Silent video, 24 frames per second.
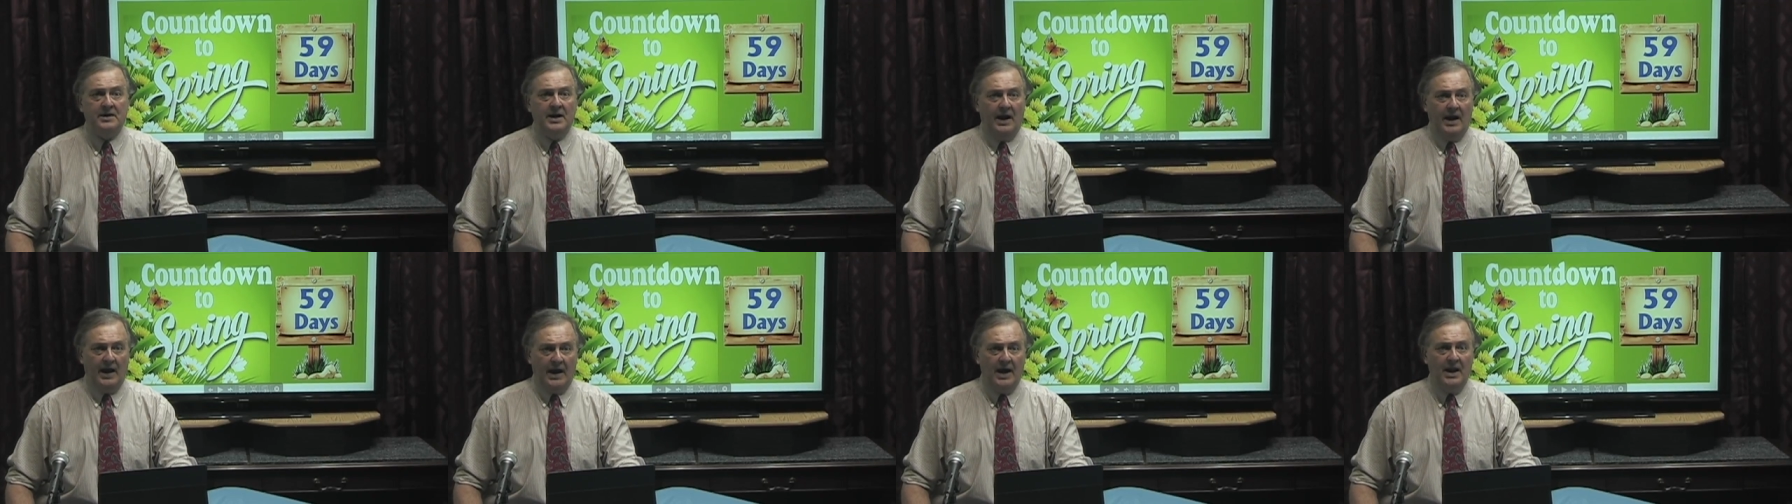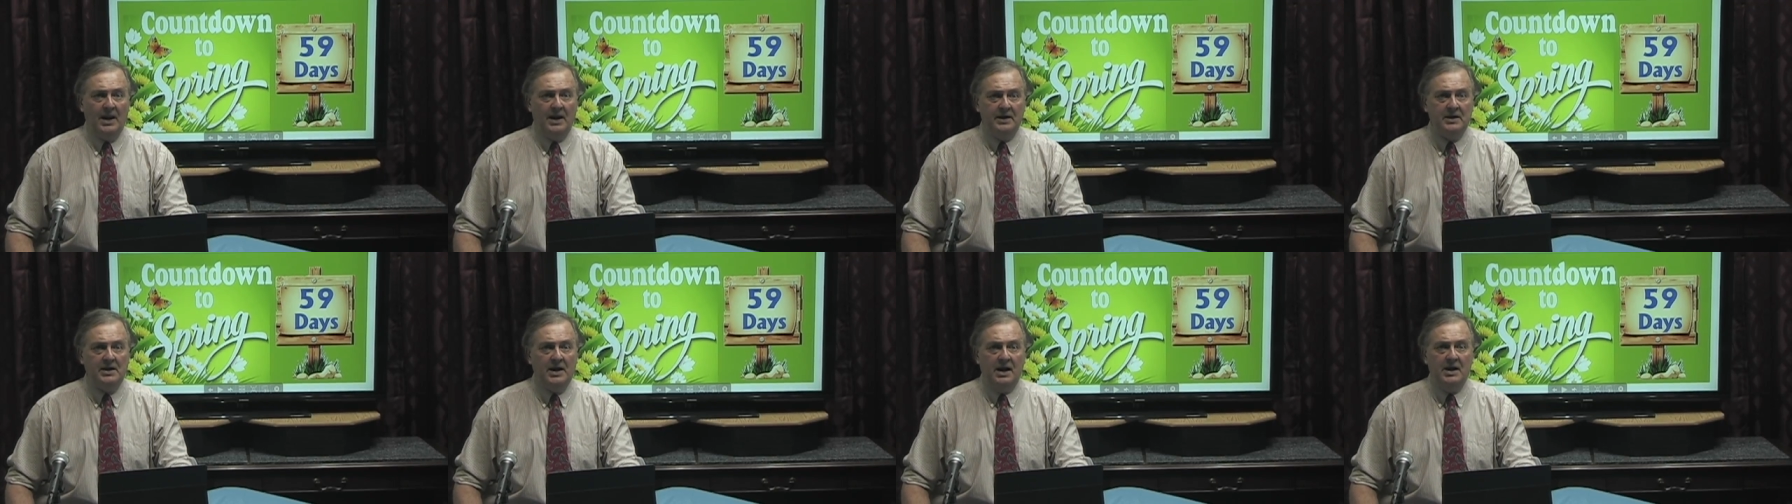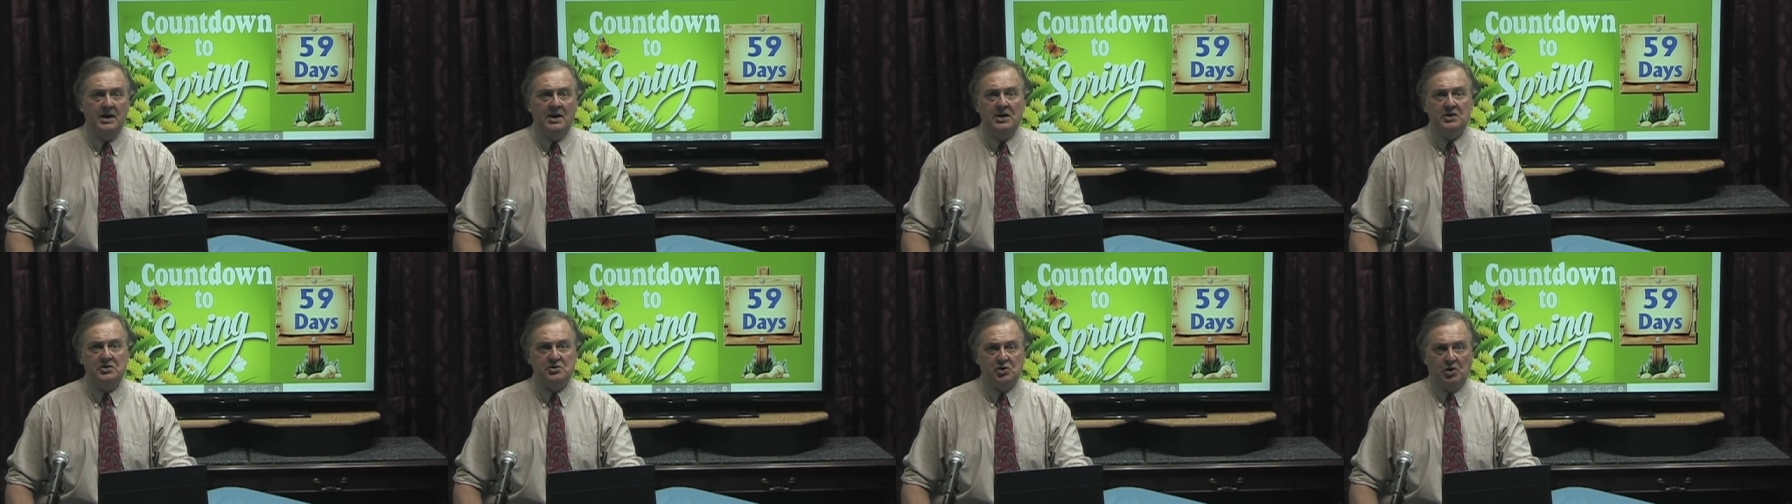to
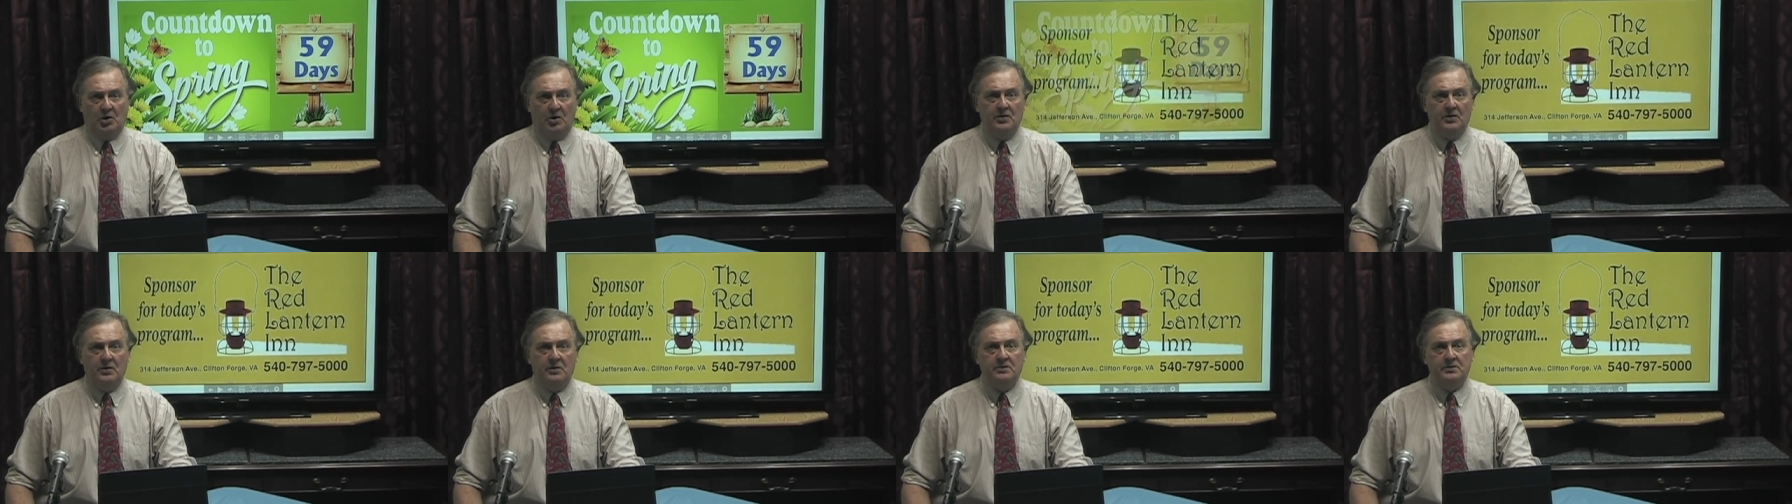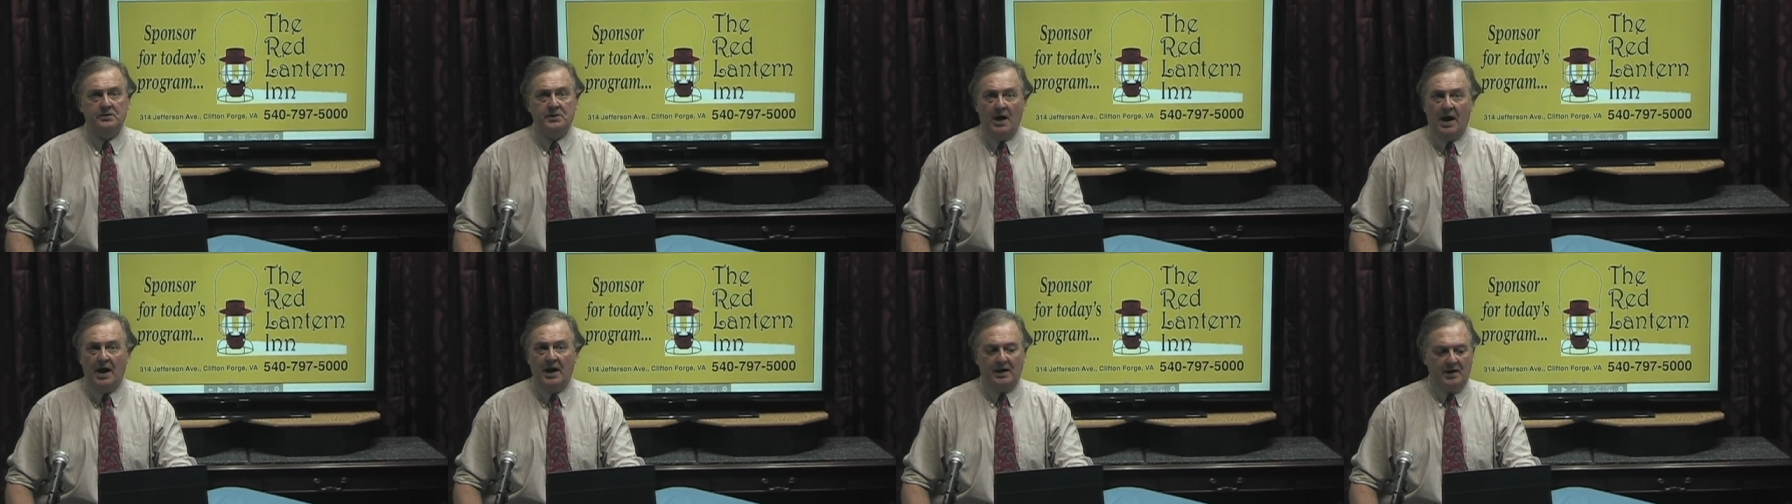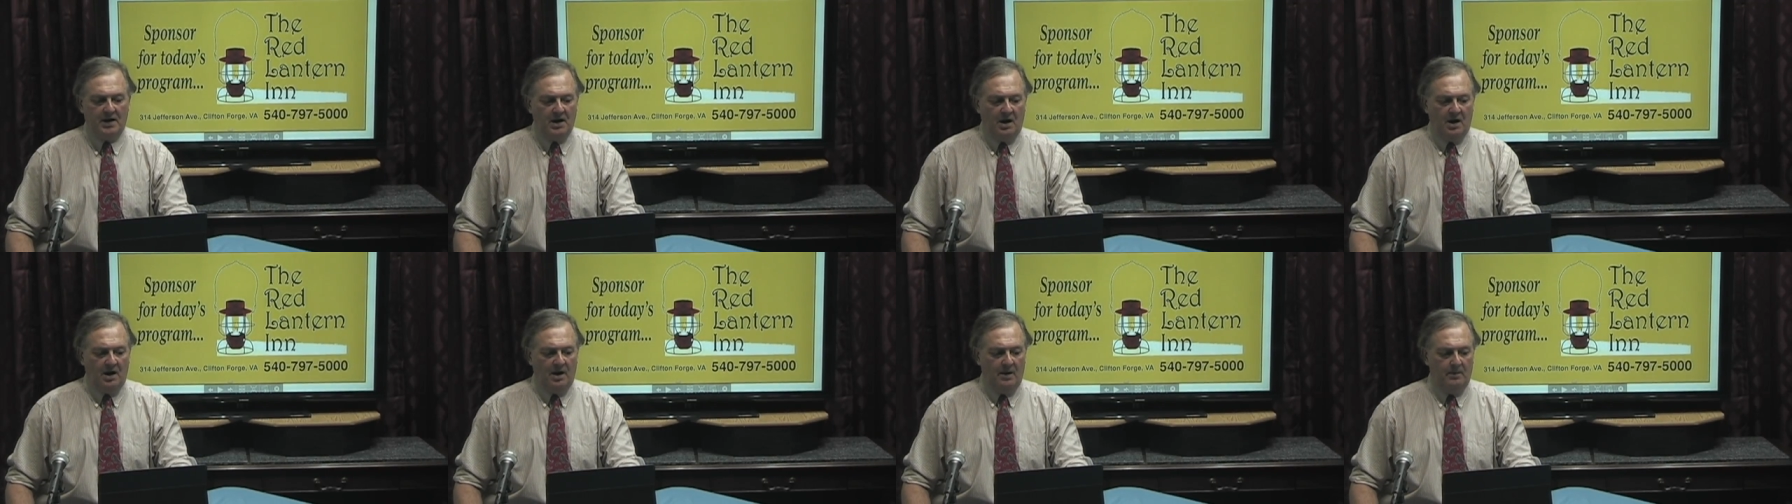
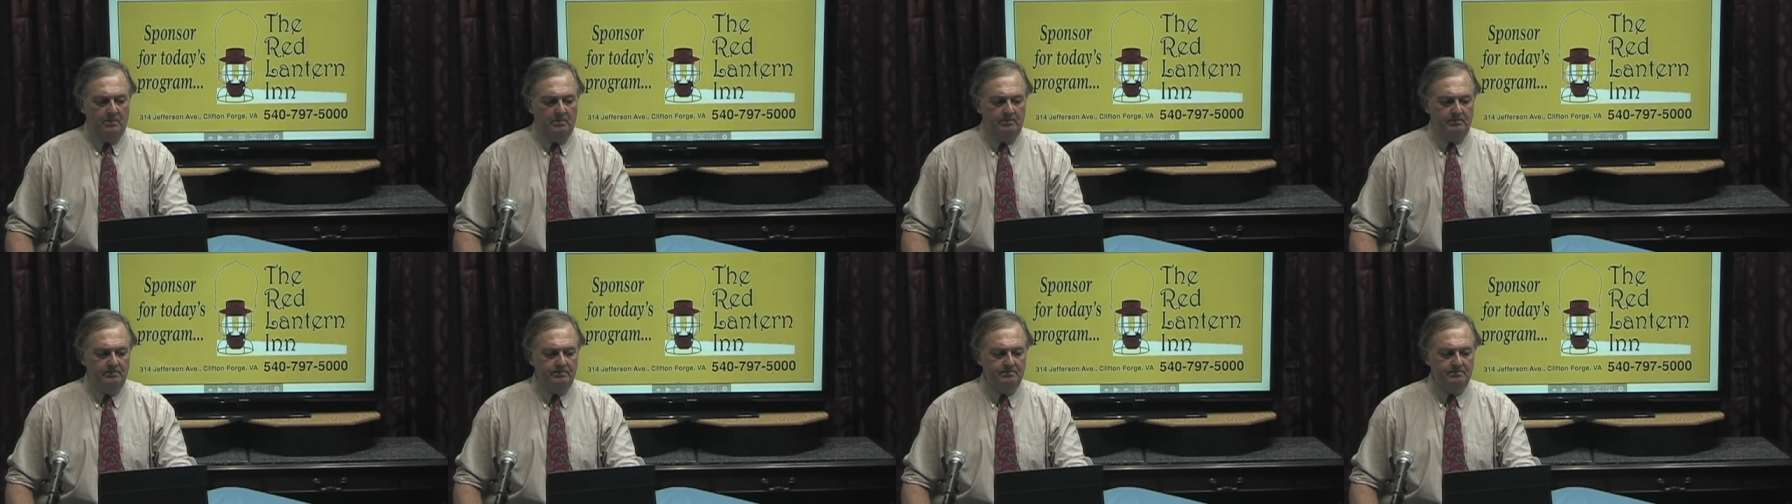AlleghanyJournal.com.